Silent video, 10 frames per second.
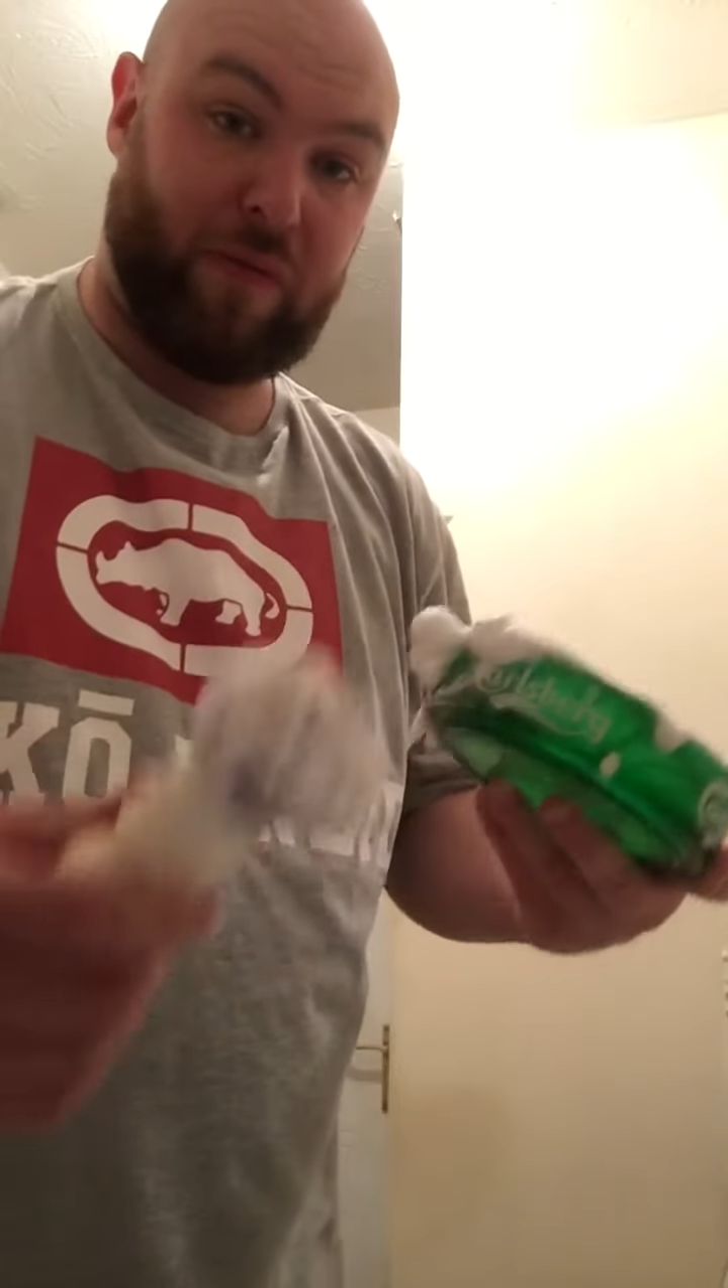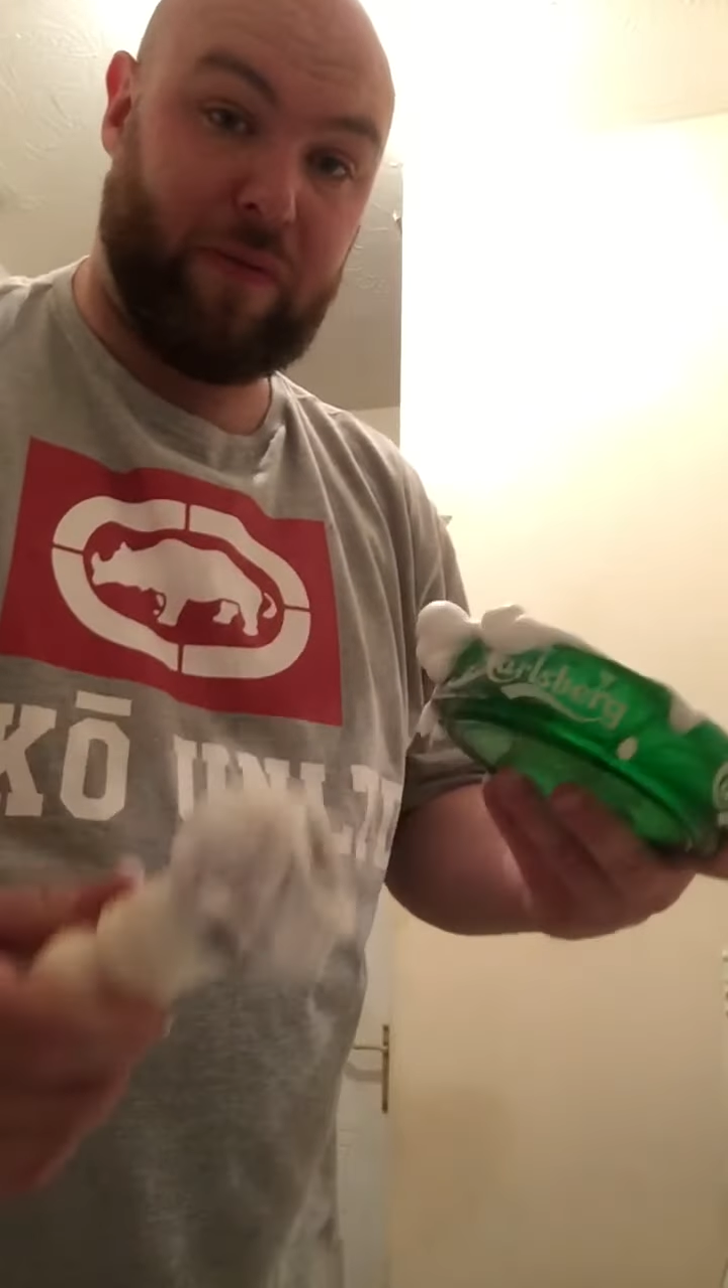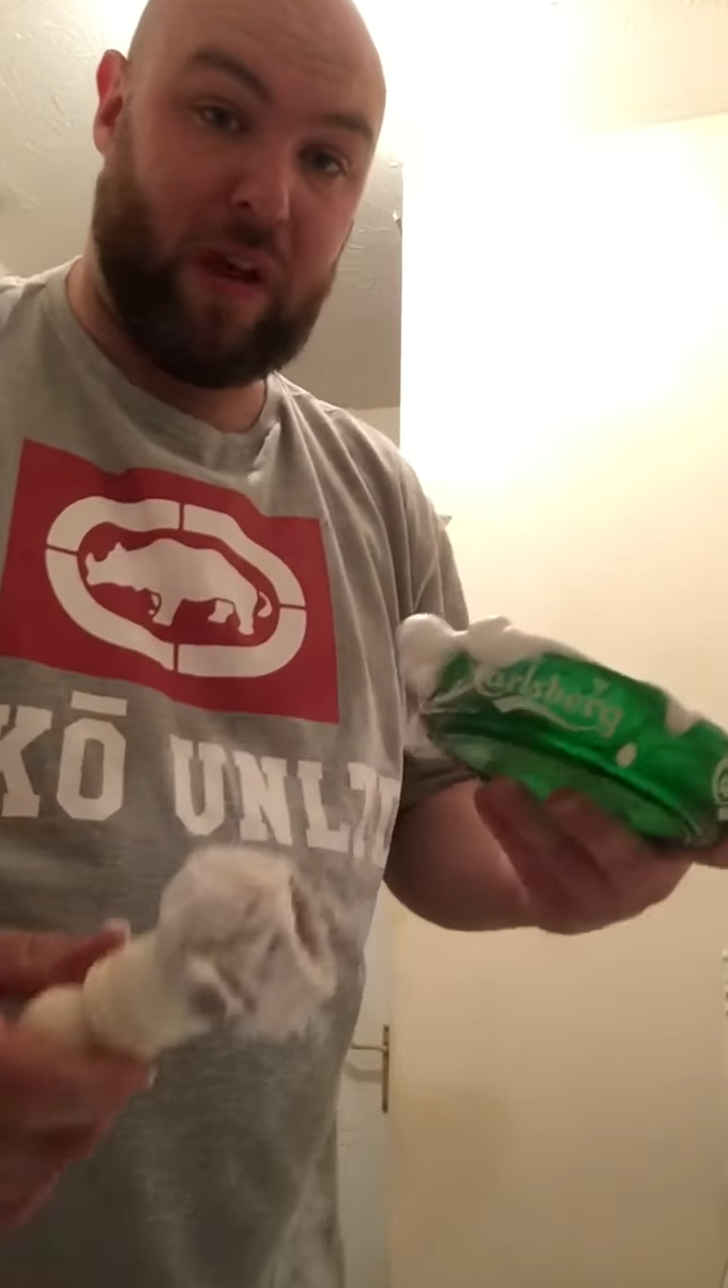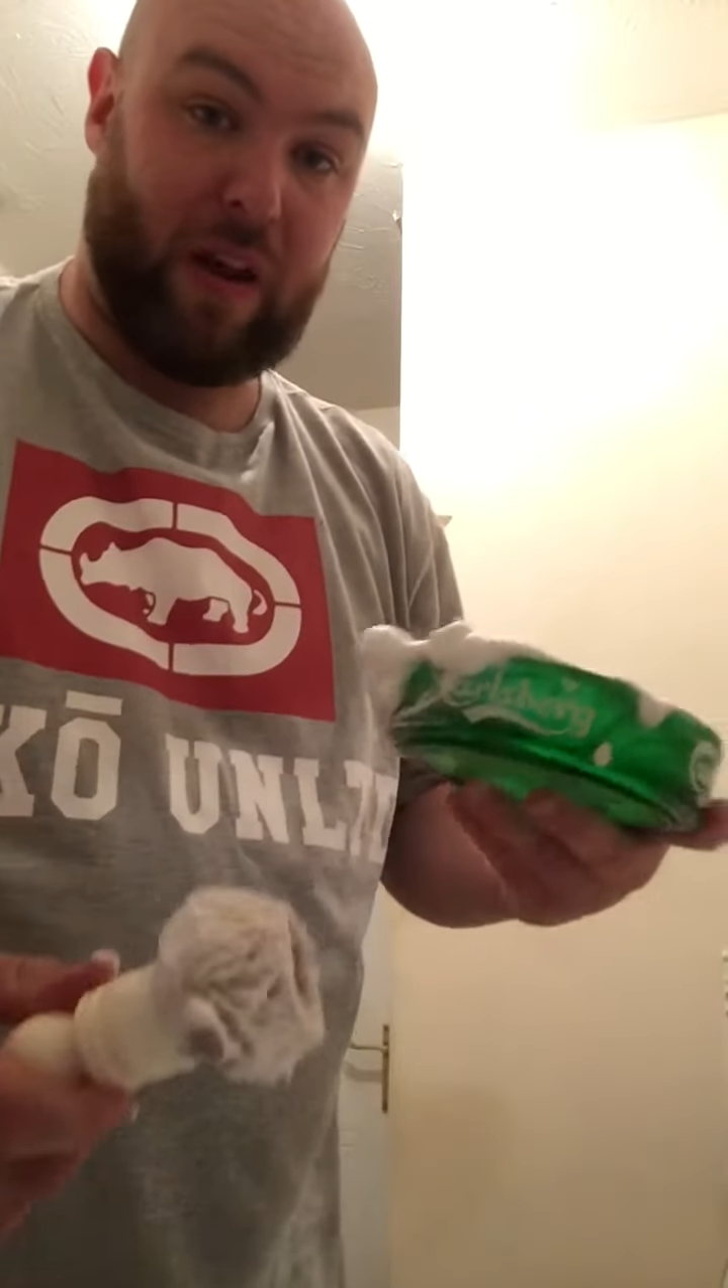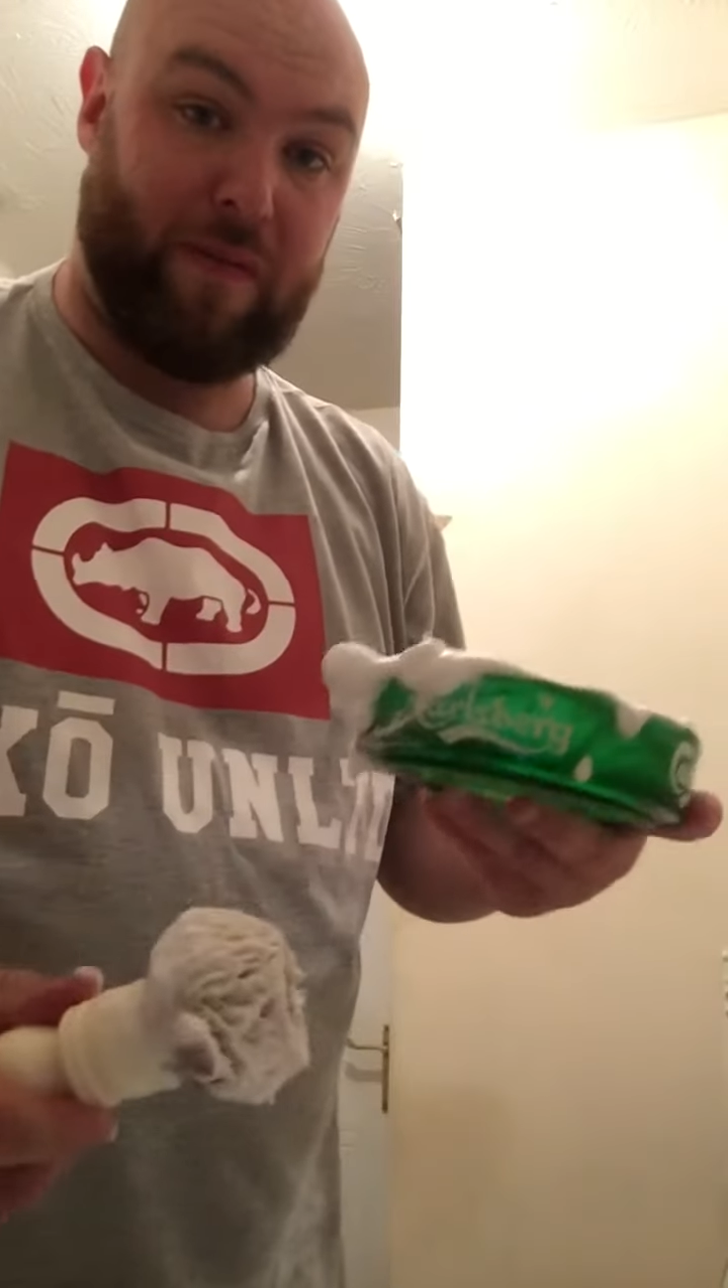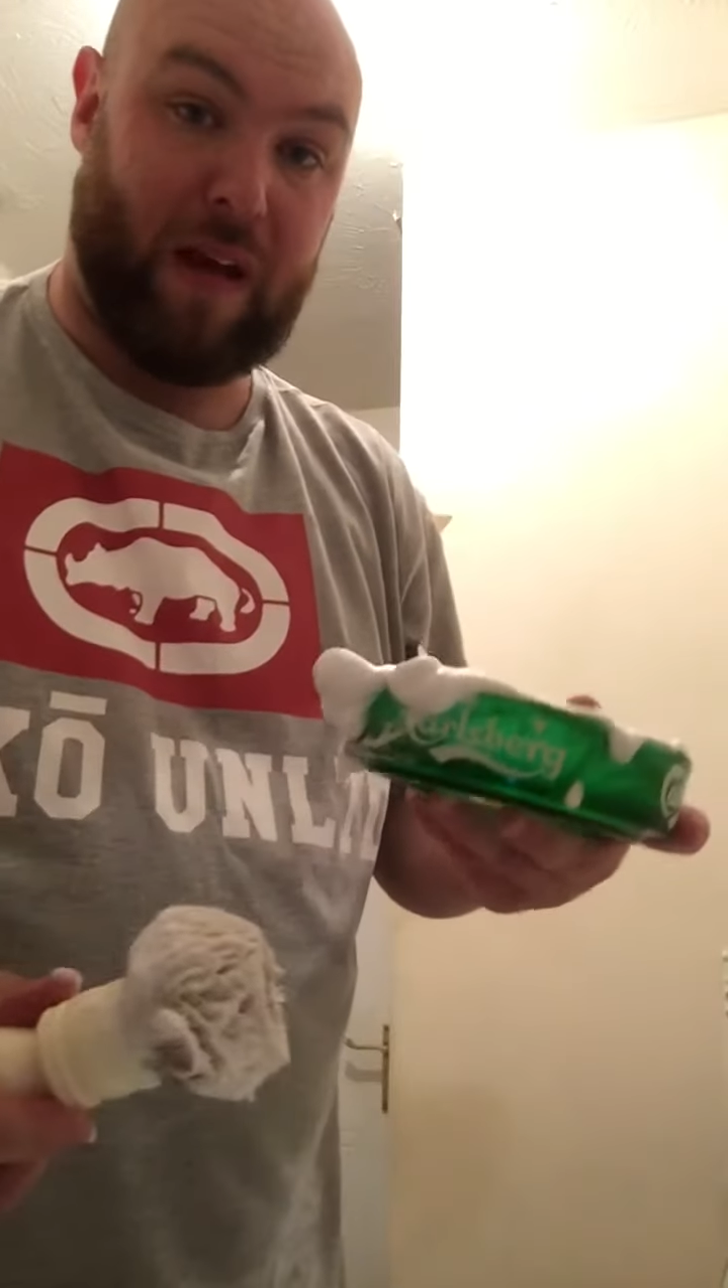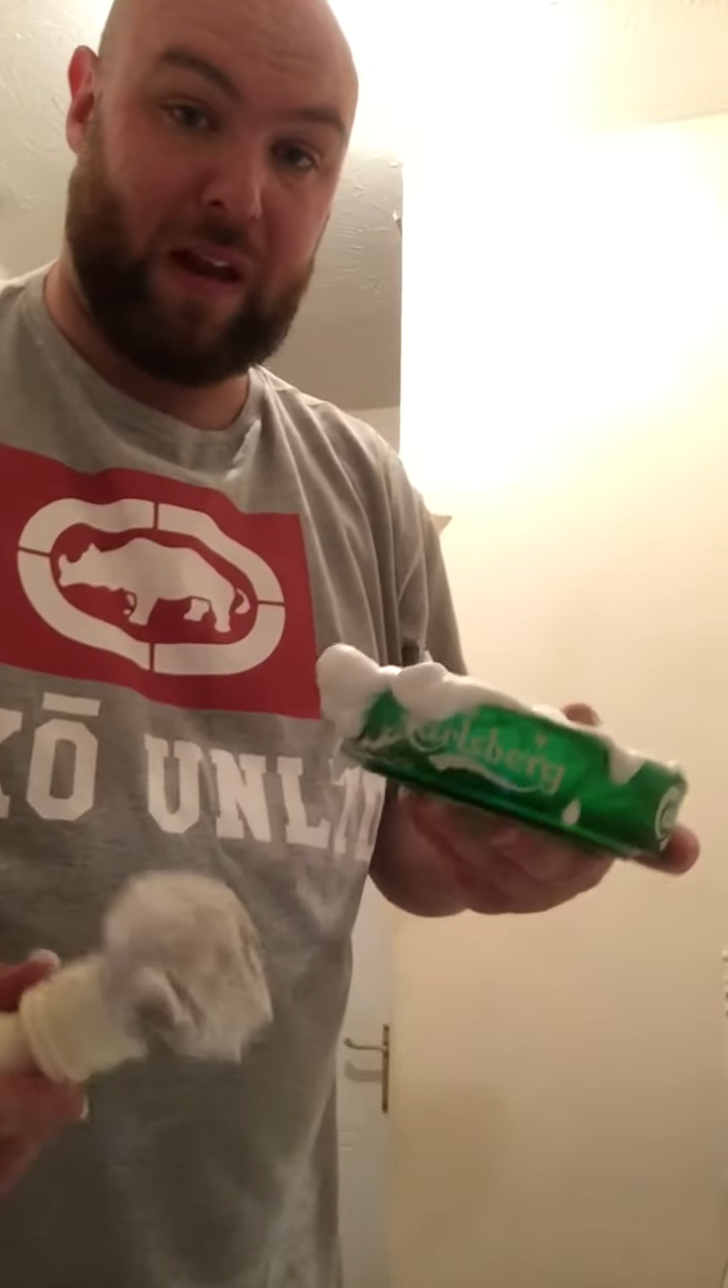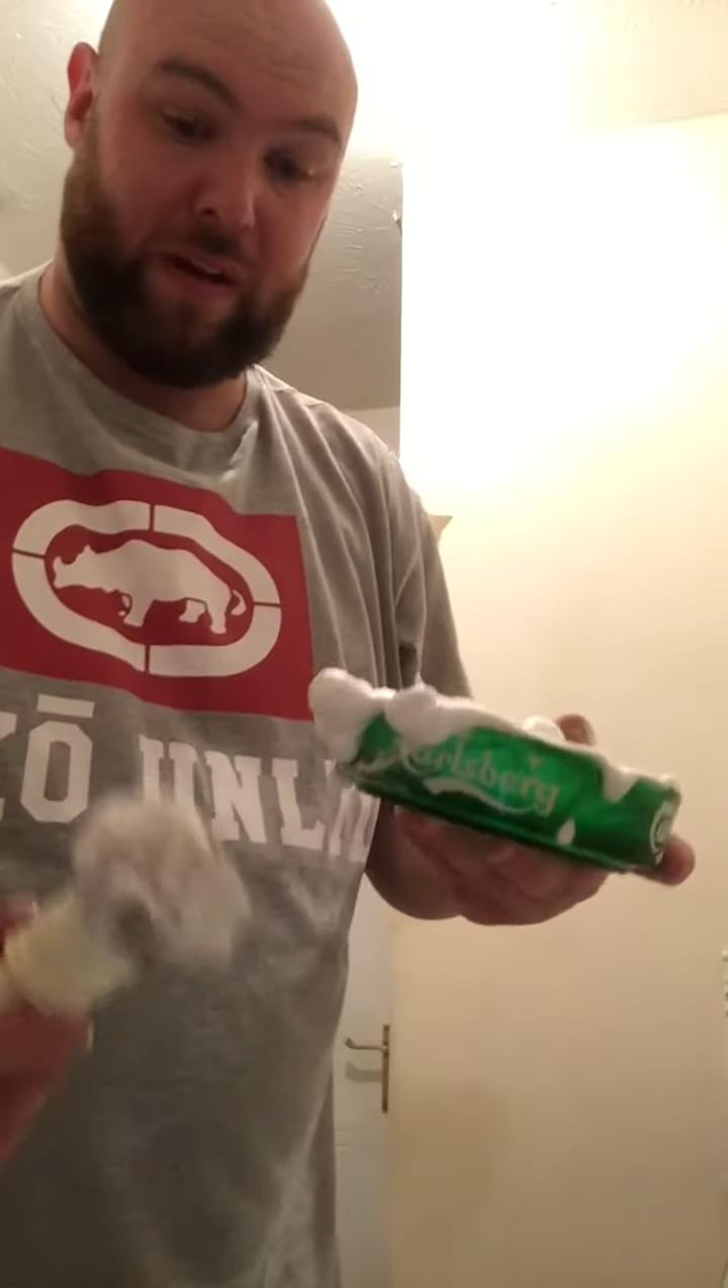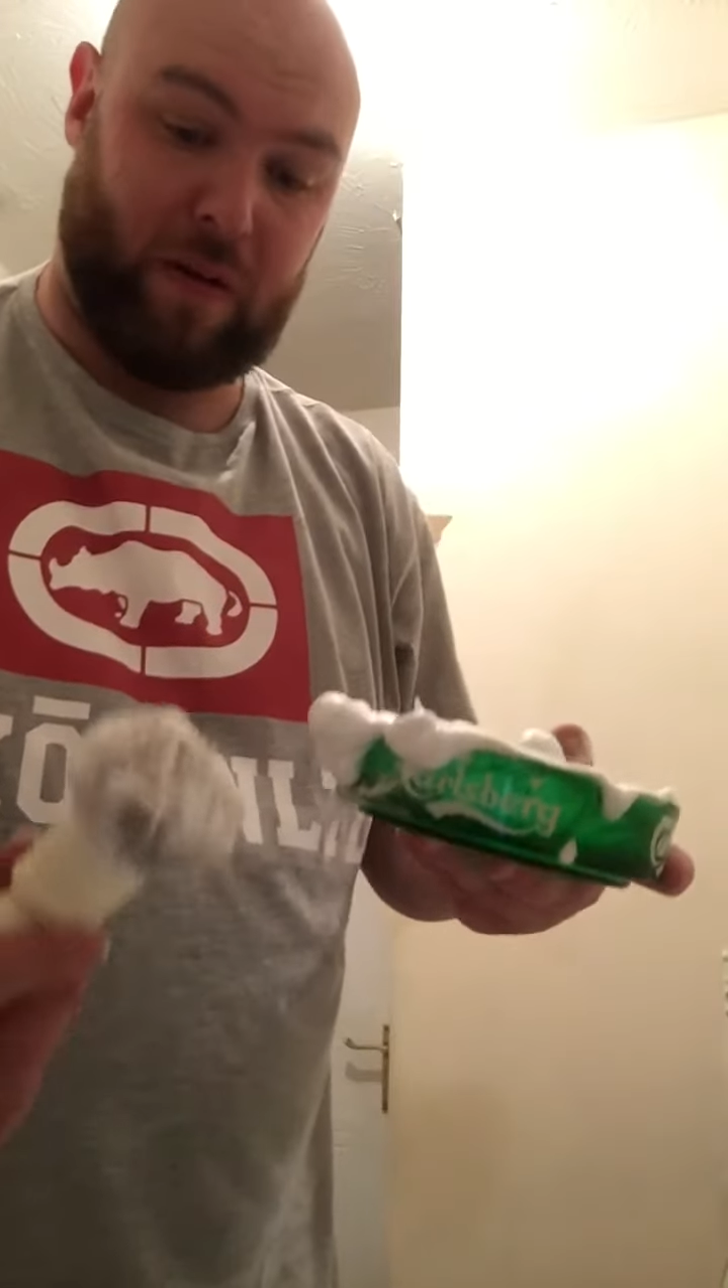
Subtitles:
fairly valid